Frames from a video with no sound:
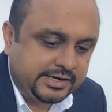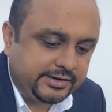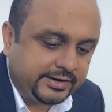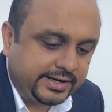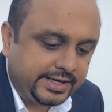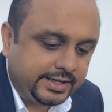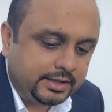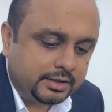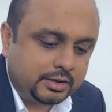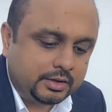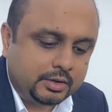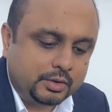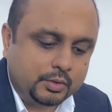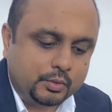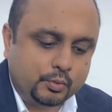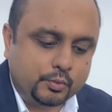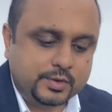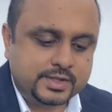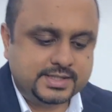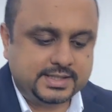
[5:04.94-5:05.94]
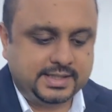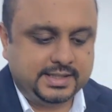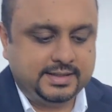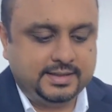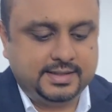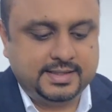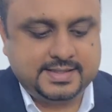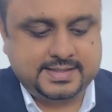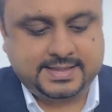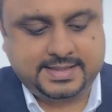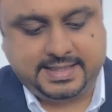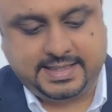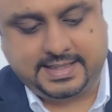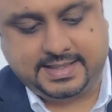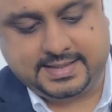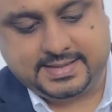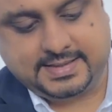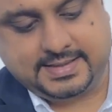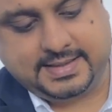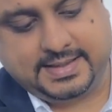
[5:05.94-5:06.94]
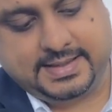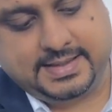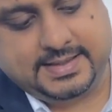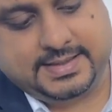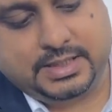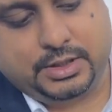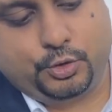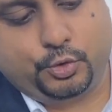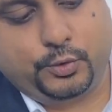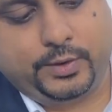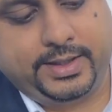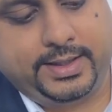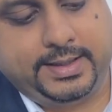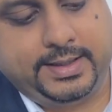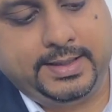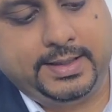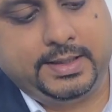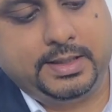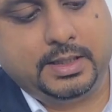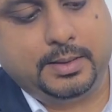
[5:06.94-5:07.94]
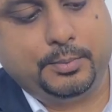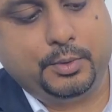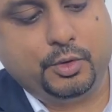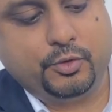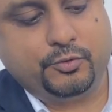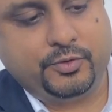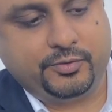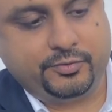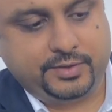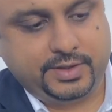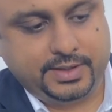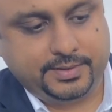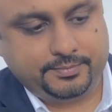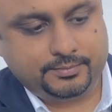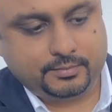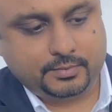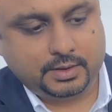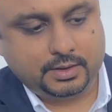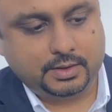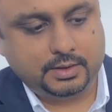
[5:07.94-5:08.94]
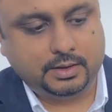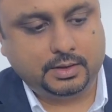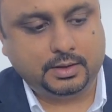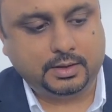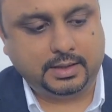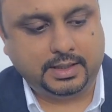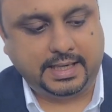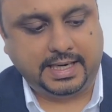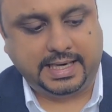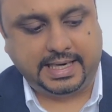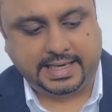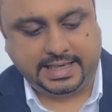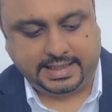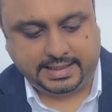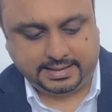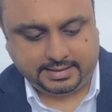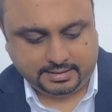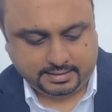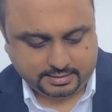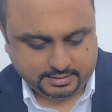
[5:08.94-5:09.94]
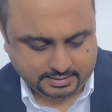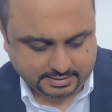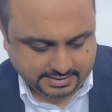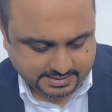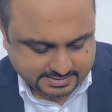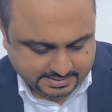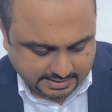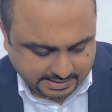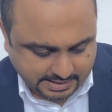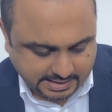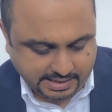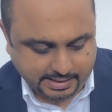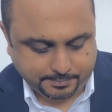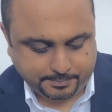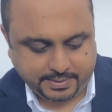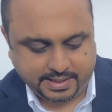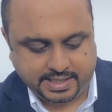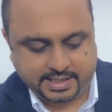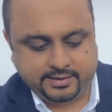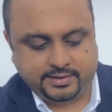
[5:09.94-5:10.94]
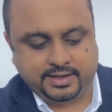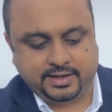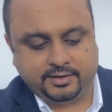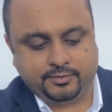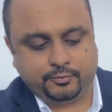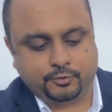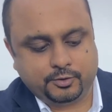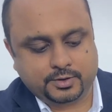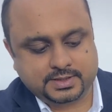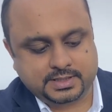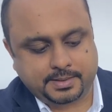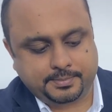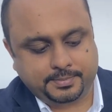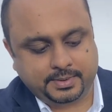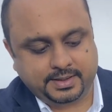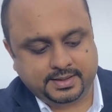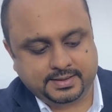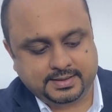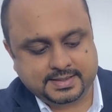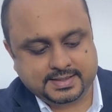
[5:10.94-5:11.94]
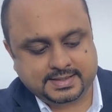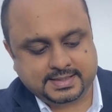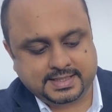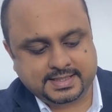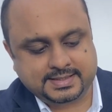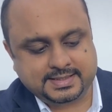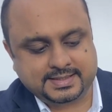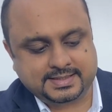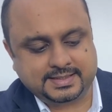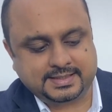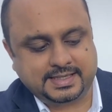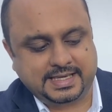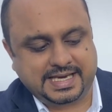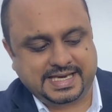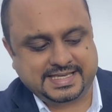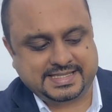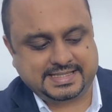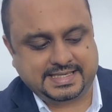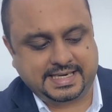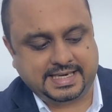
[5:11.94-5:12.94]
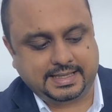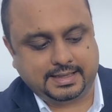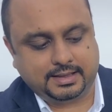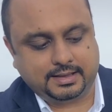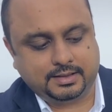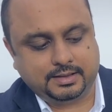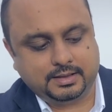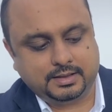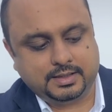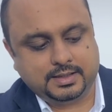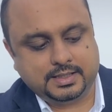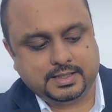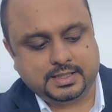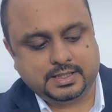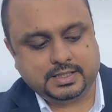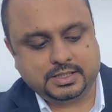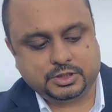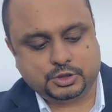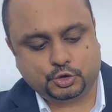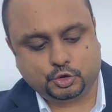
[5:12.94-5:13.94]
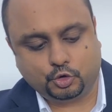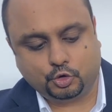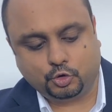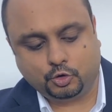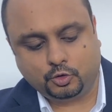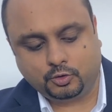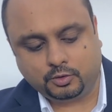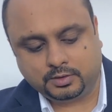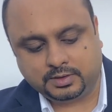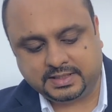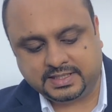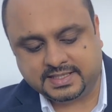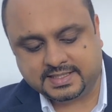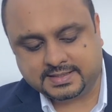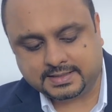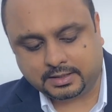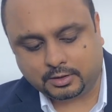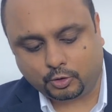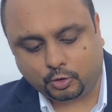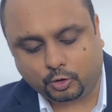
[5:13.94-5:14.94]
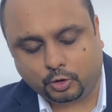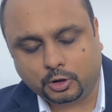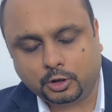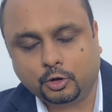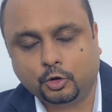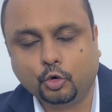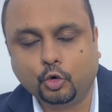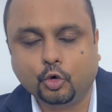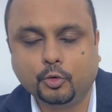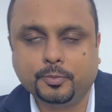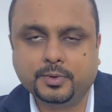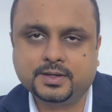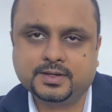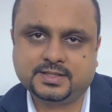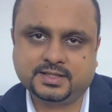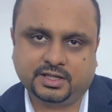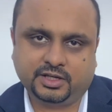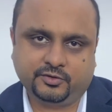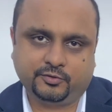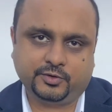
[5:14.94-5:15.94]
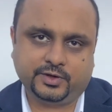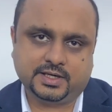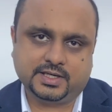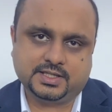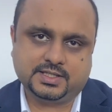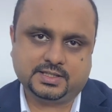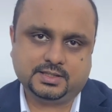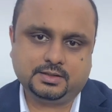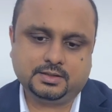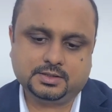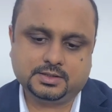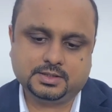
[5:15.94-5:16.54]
grade, which in this case is a 20W50. and there's an API grade. For example, in this case, it's an SL. So these are all global certifications